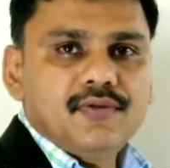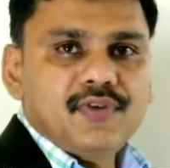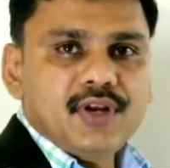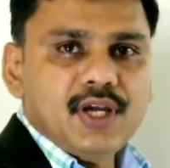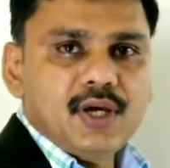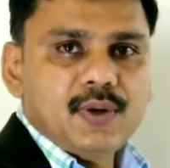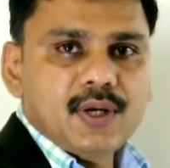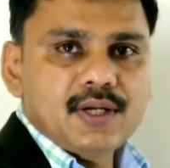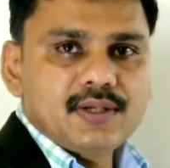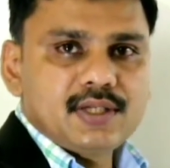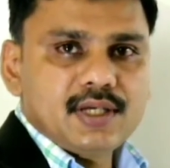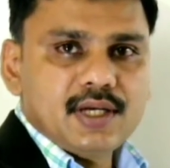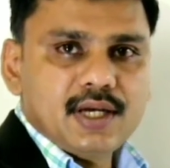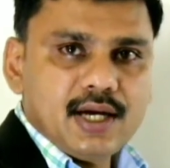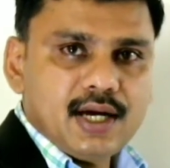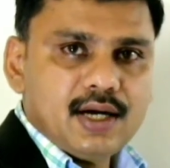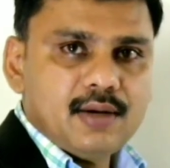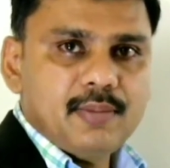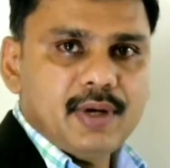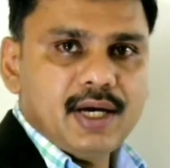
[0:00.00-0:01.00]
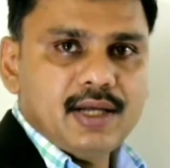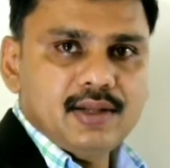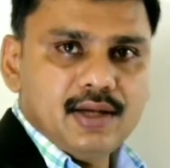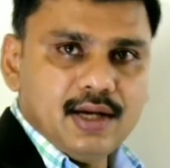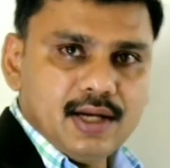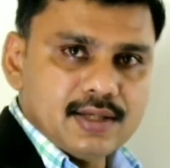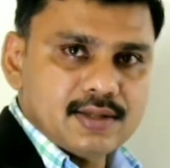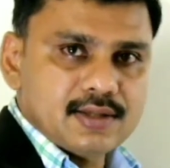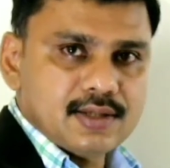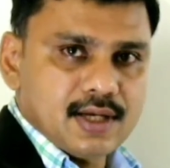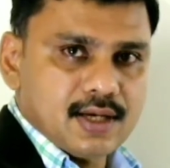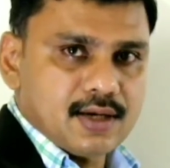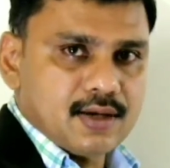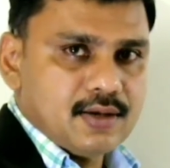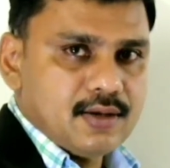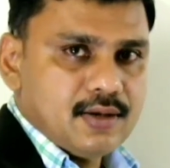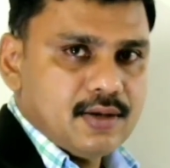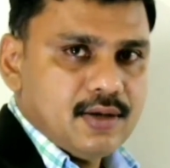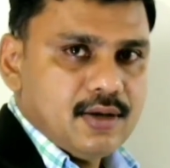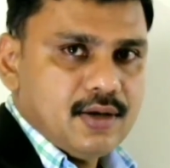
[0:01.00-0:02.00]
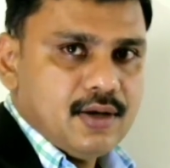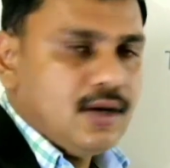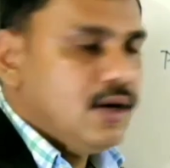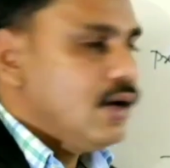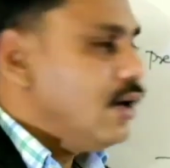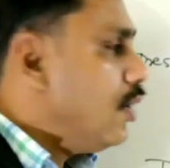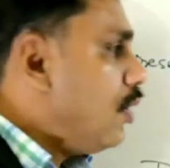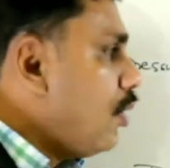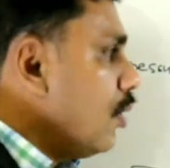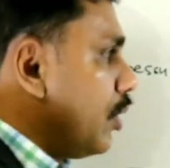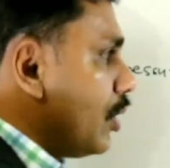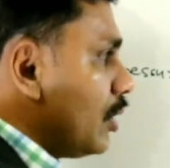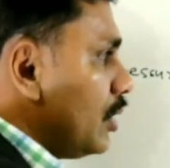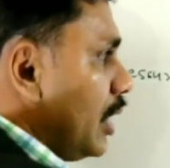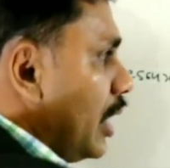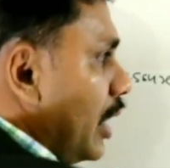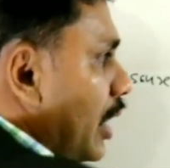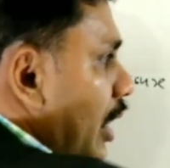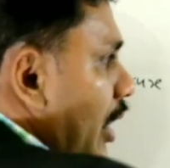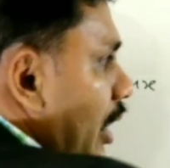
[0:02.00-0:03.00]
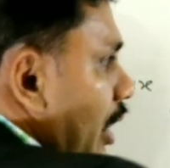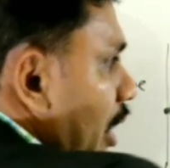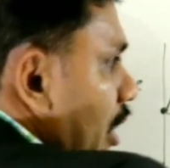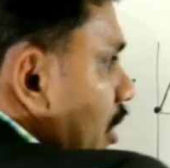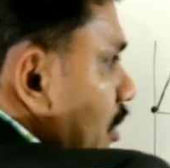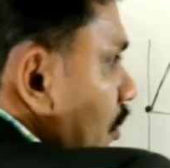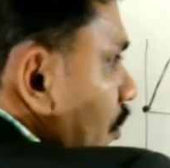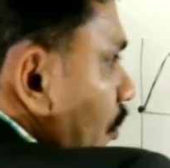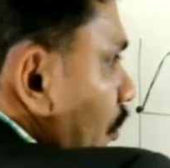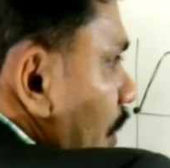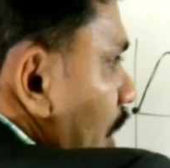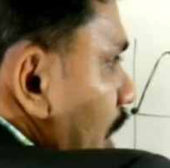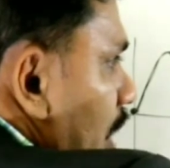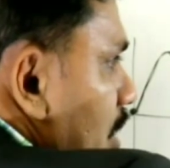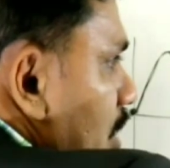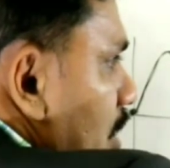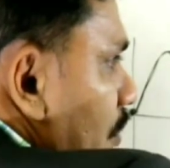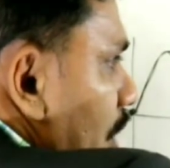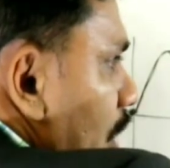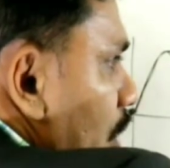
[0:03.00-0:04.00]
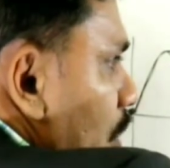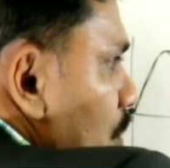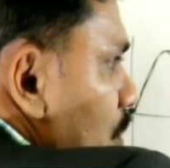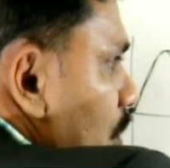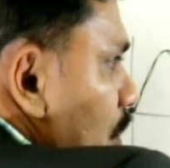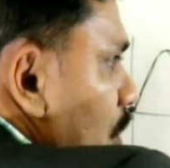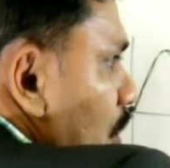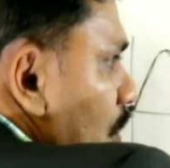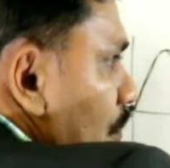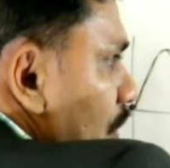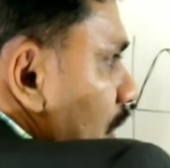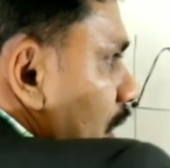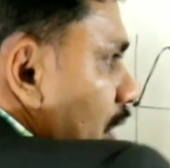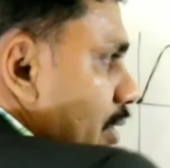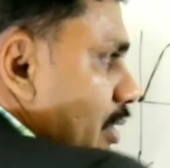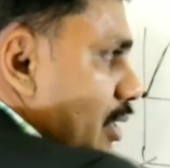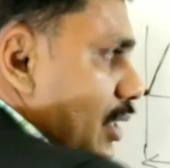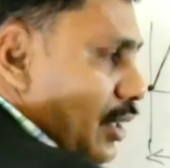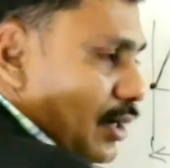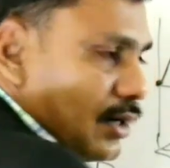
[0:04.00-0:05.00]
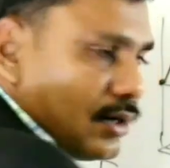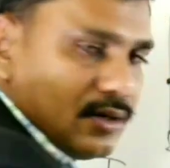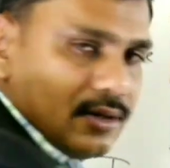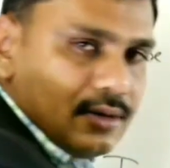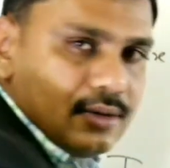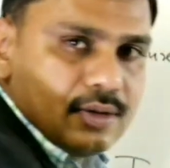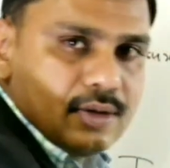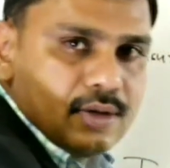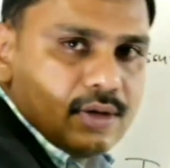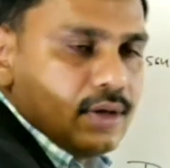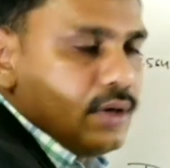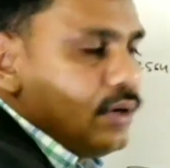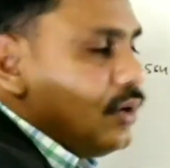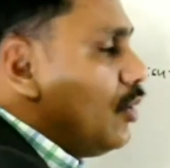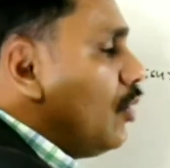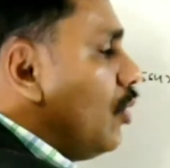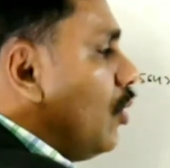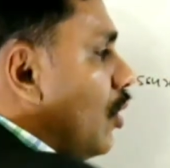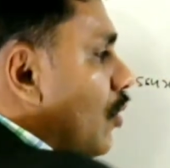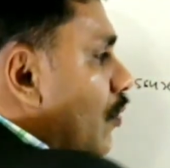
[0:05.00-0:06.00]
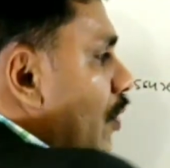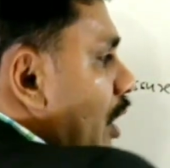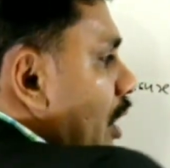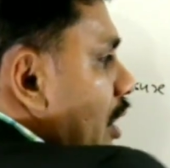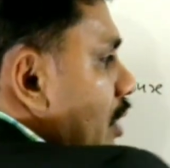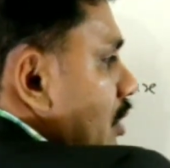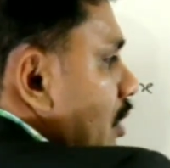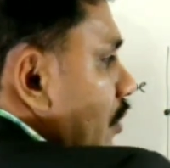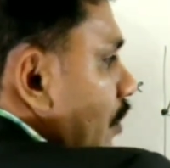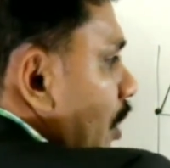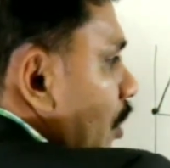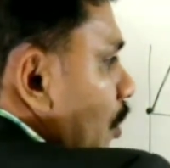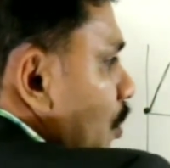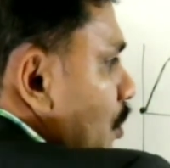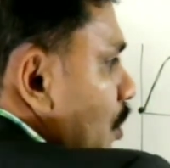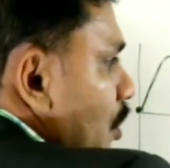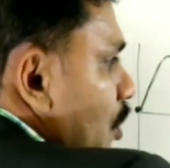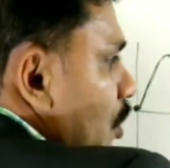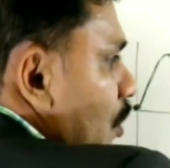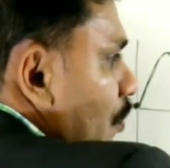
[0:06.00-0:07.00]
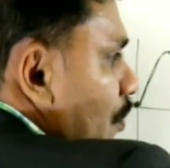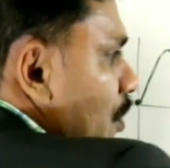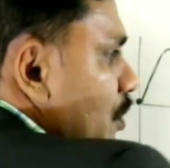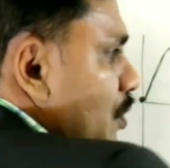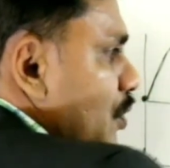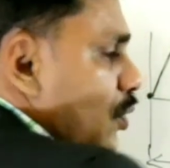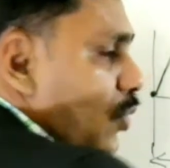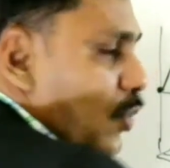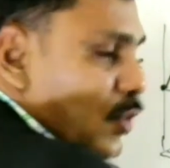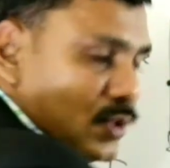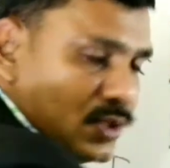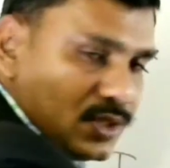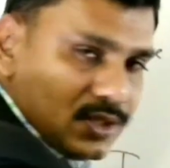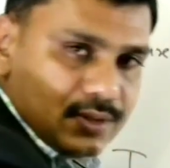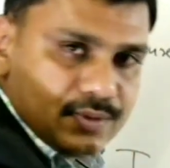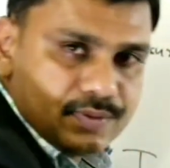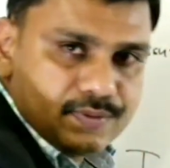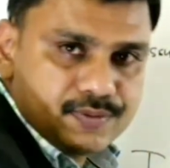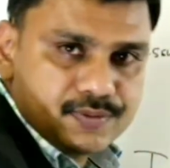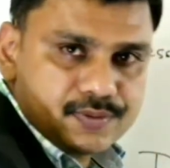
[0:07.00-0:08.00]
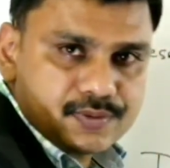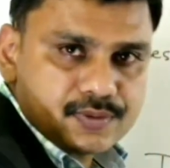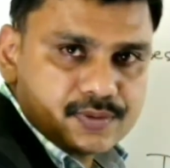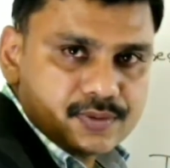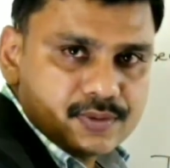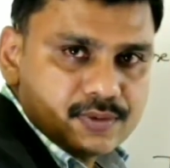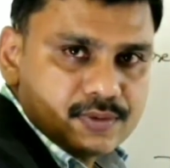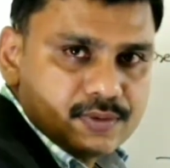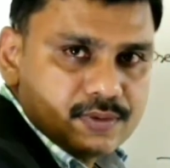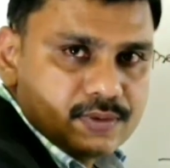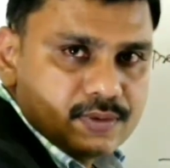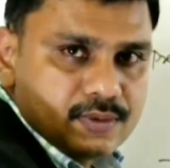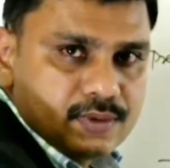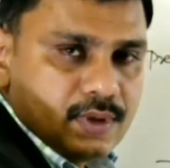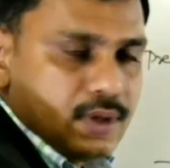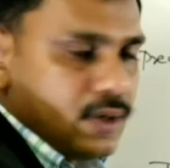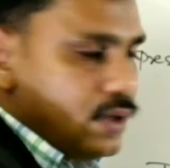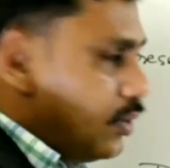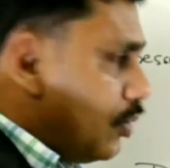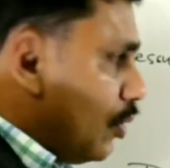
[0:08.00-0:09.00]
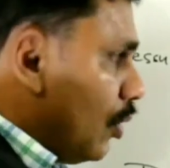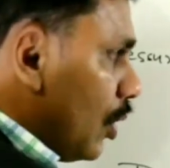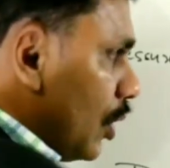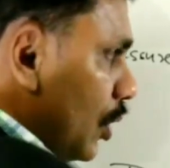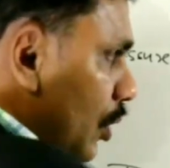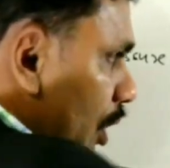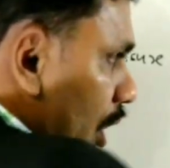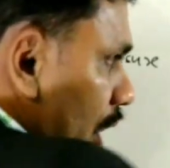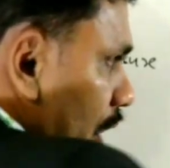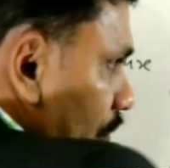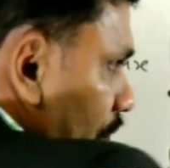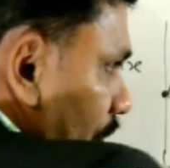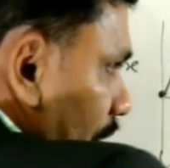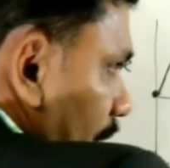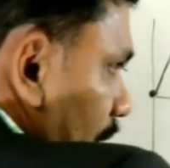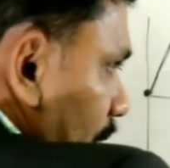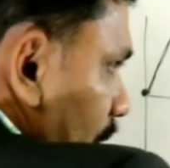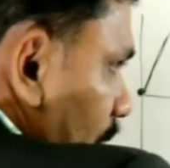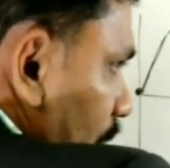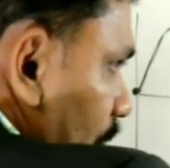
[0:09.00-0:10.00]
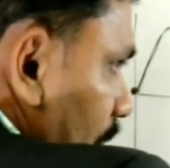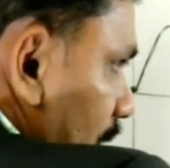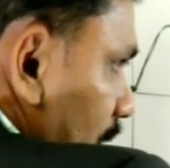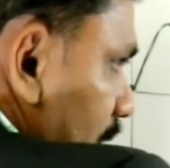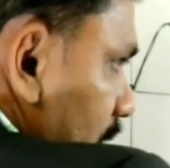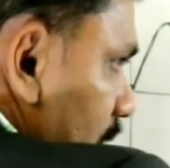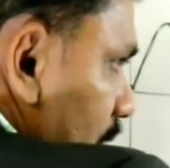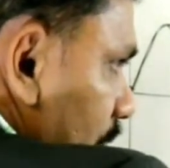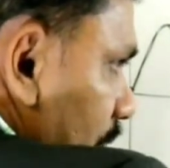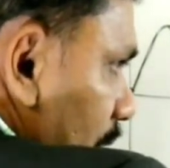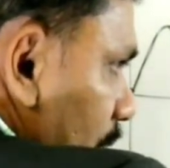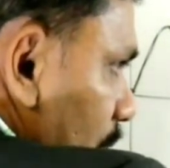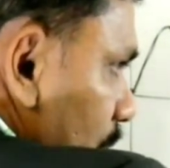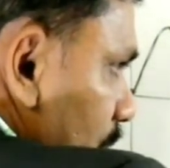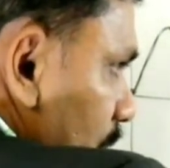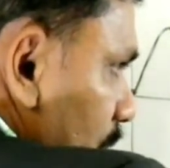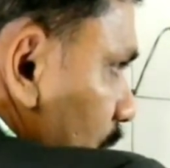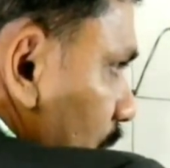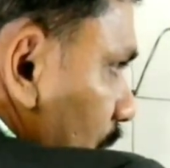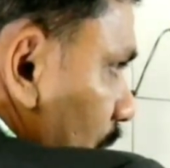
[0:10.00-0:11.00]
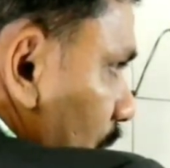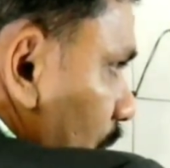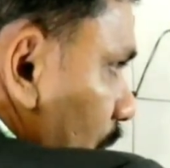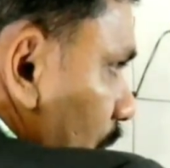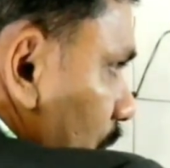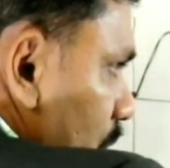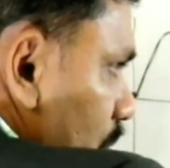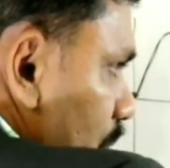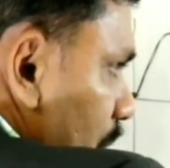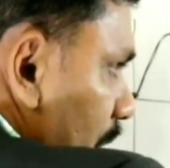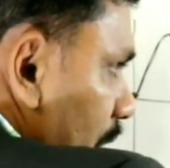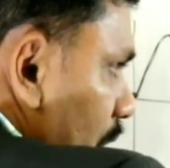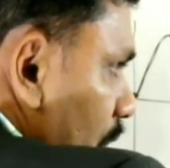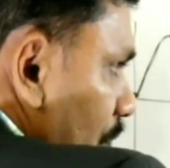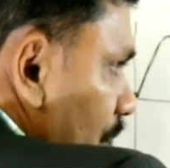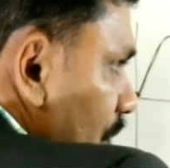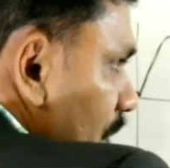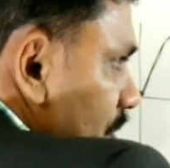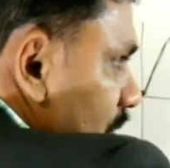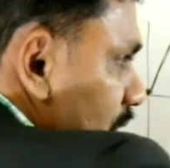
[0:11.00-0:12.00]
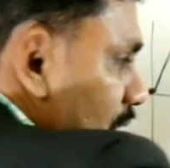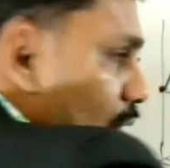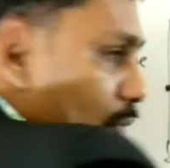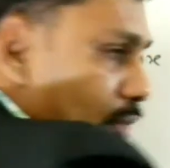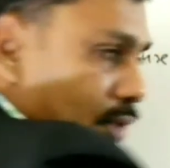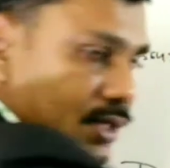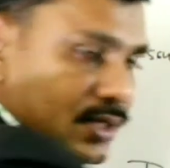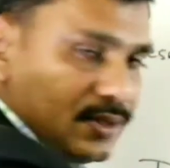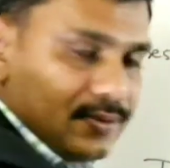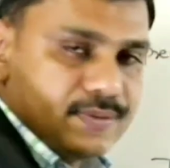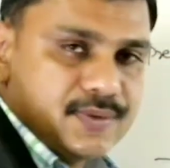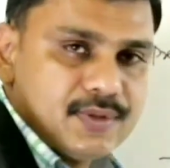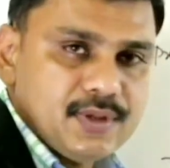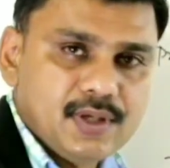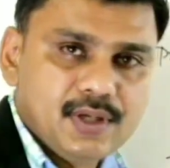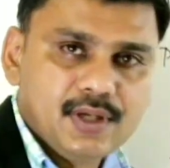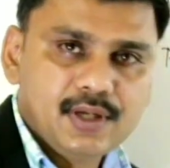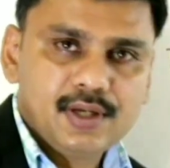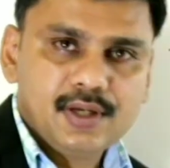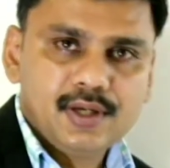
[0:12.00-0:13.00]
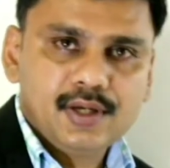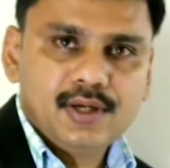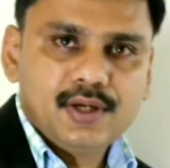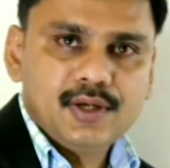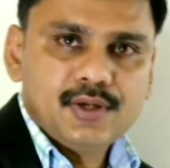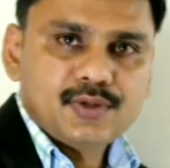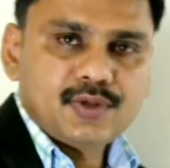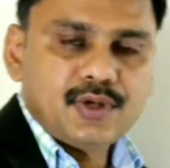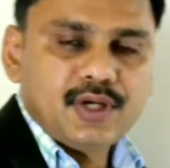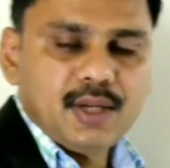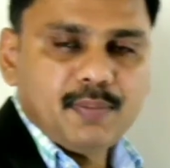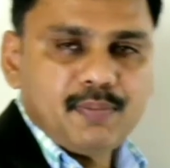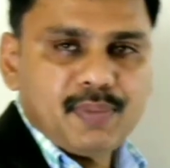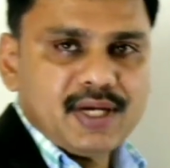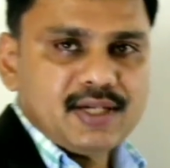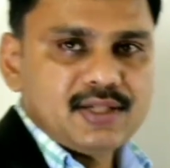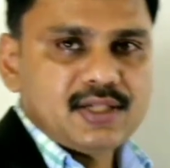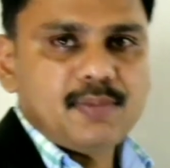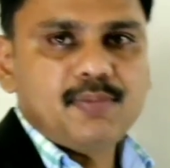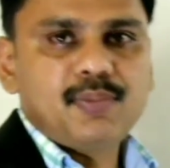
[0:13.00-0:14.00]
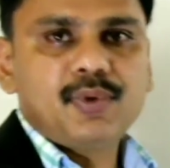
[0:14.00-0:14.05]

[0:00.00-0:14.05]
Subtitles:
frequency heard by the listener, or they can ask what is the velocity of the listener, or what is the velocity of the source, or you can find out what is the velocity or speed of the sound. So depends